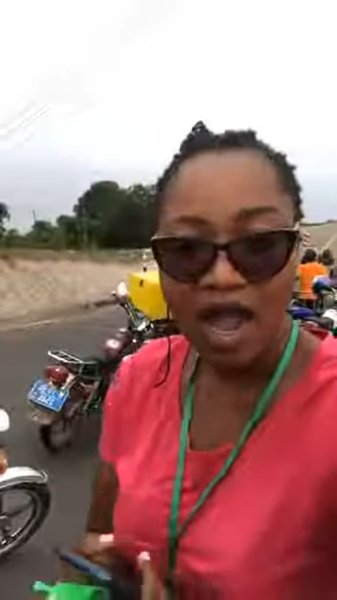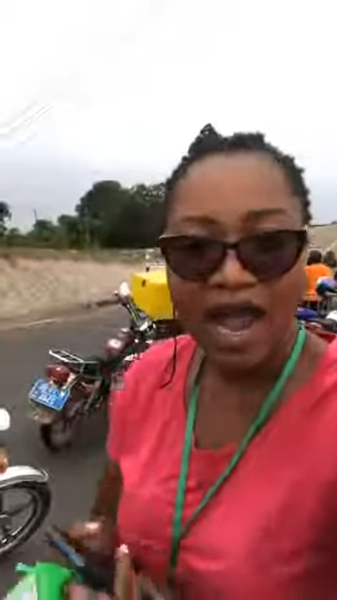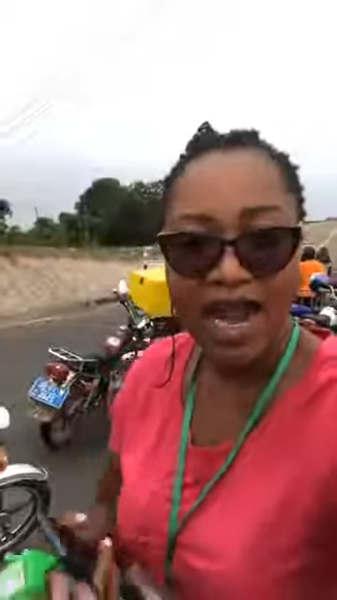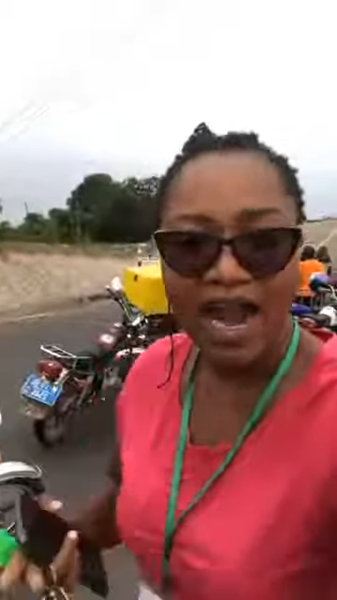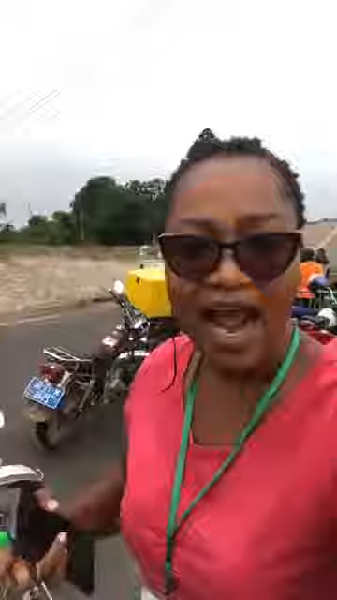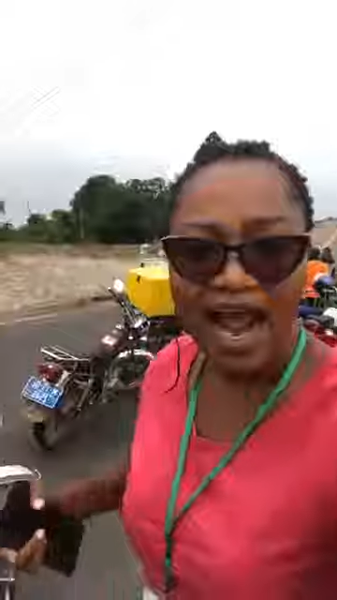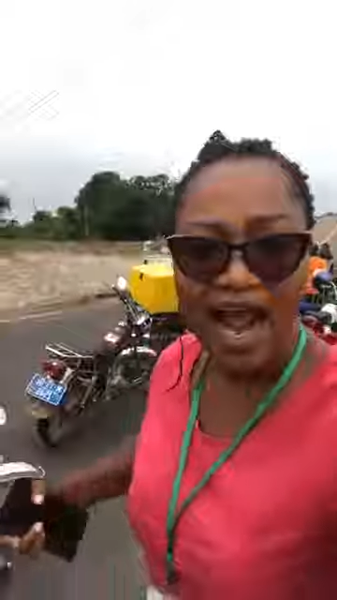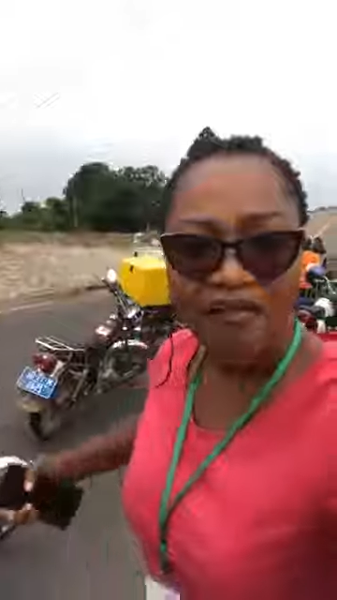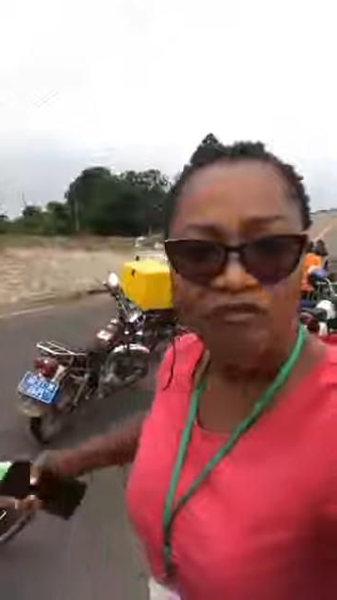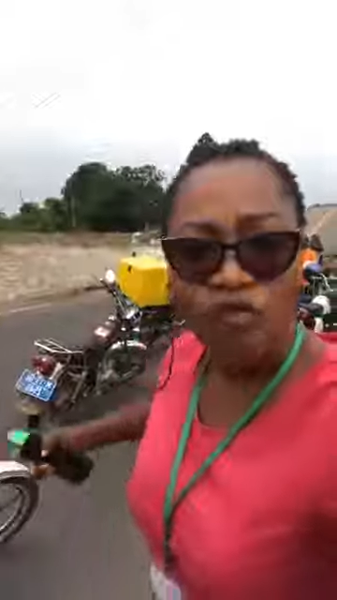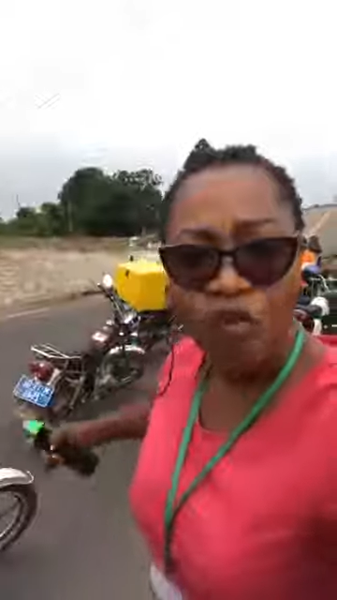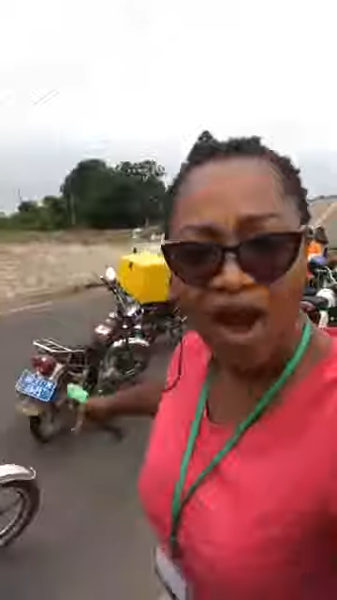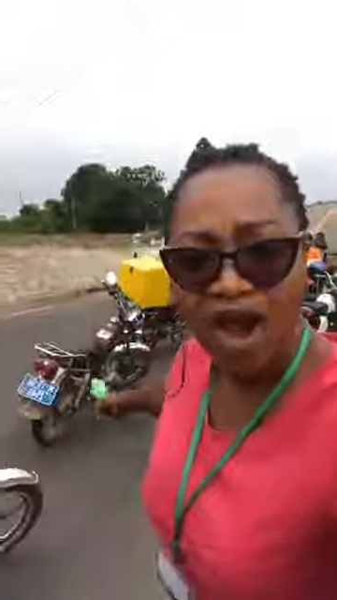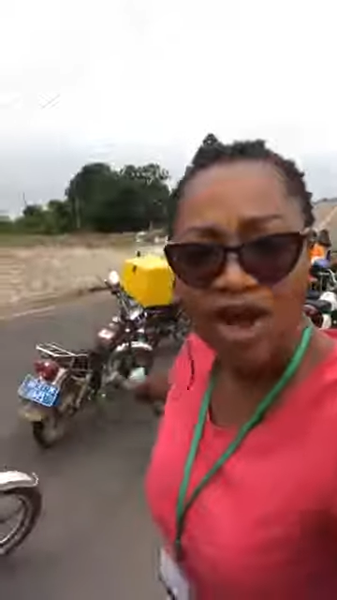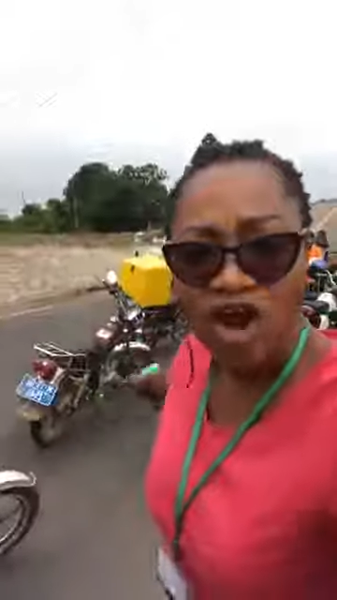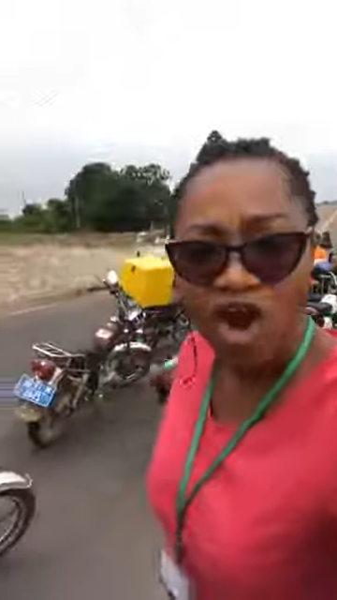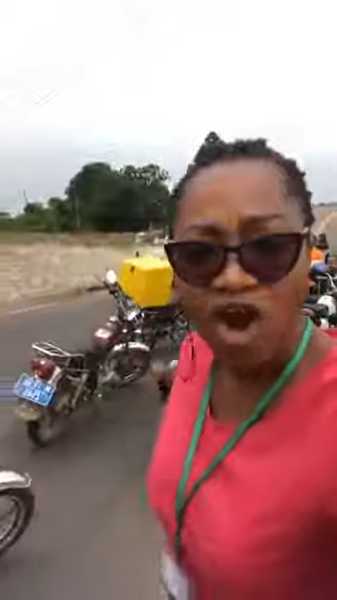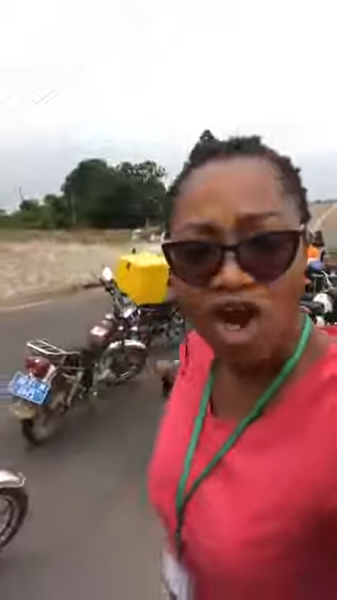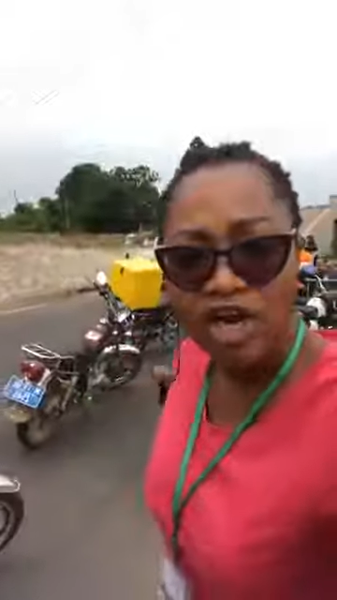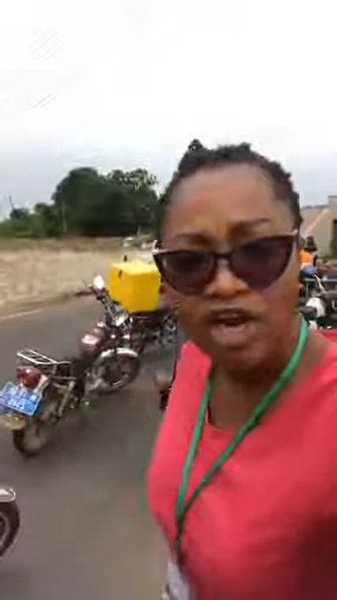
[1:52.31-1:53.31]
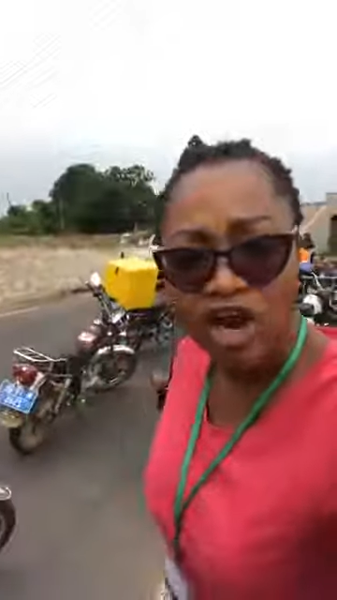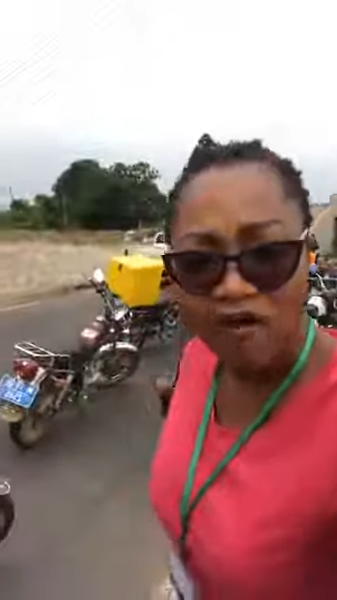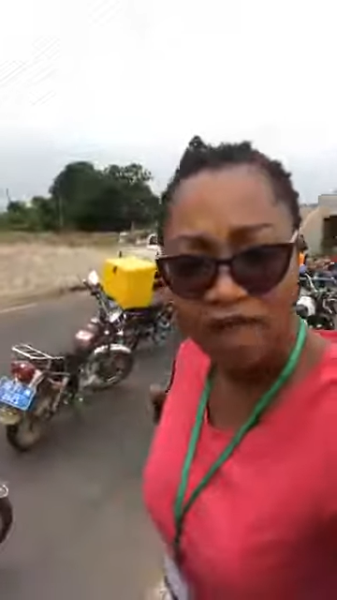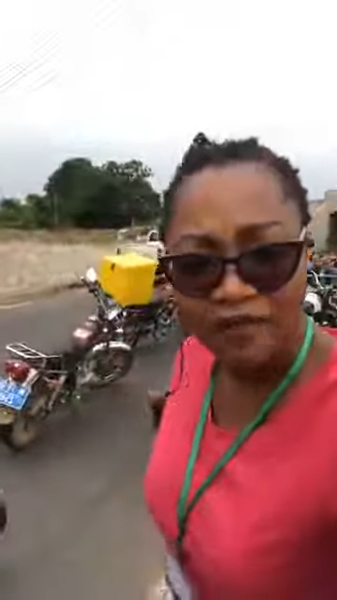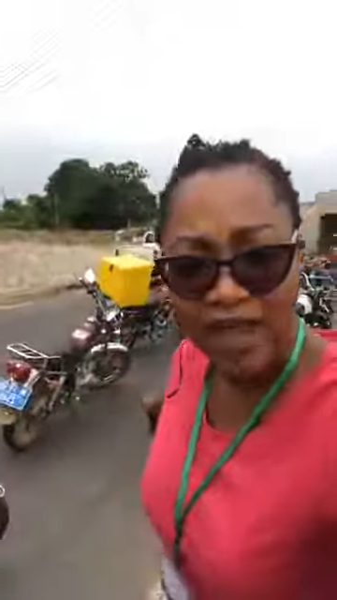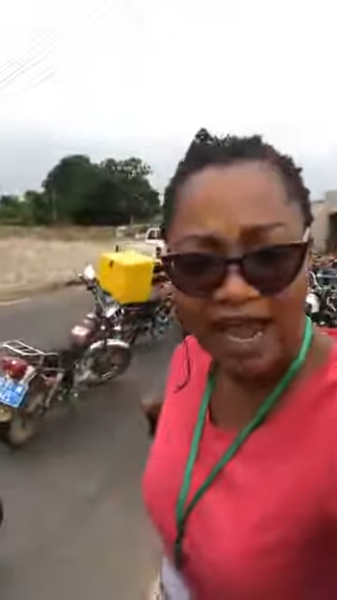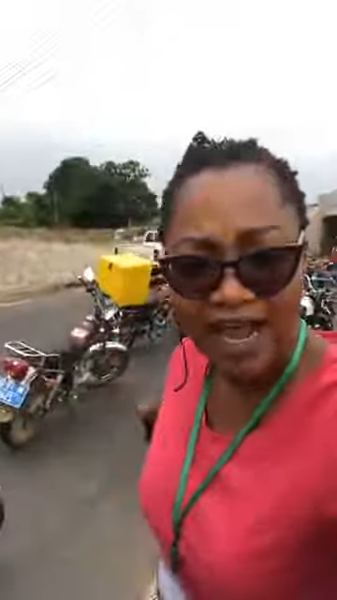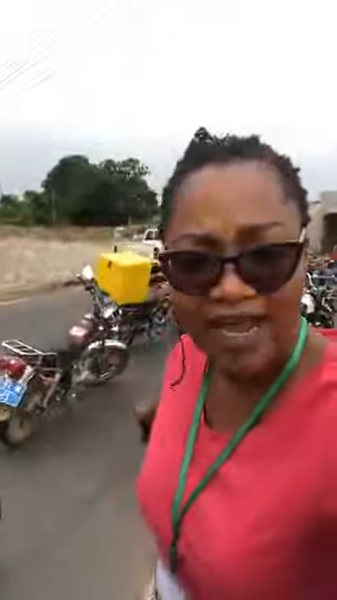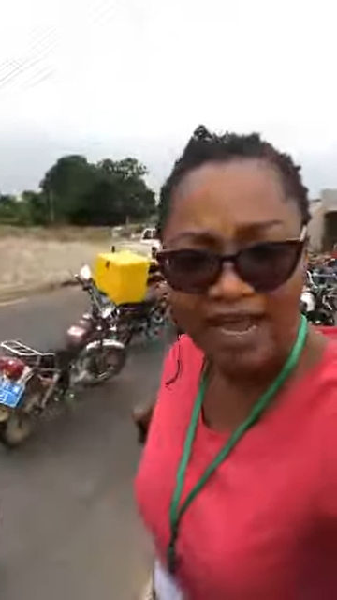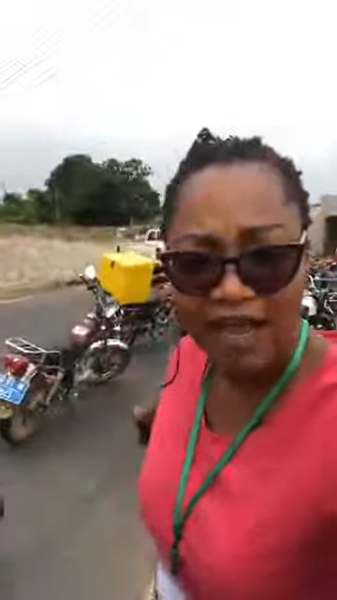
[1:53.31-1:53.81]
and I have one order of
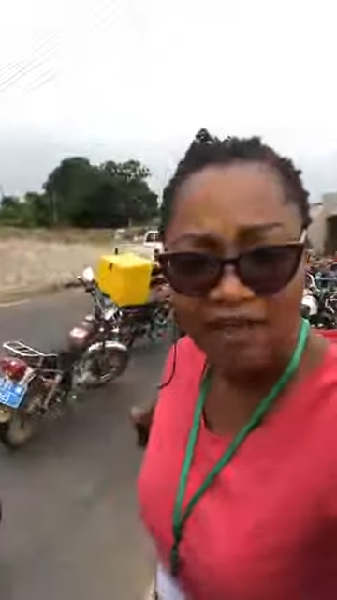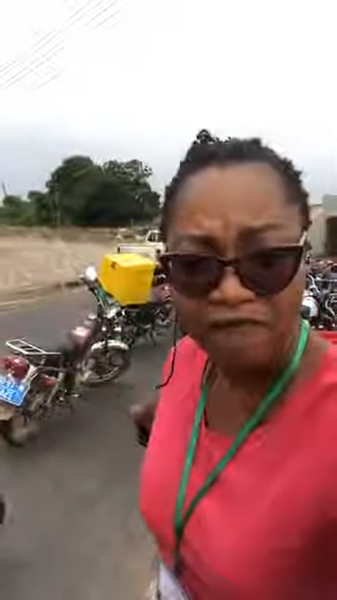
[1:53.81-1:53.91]
kenke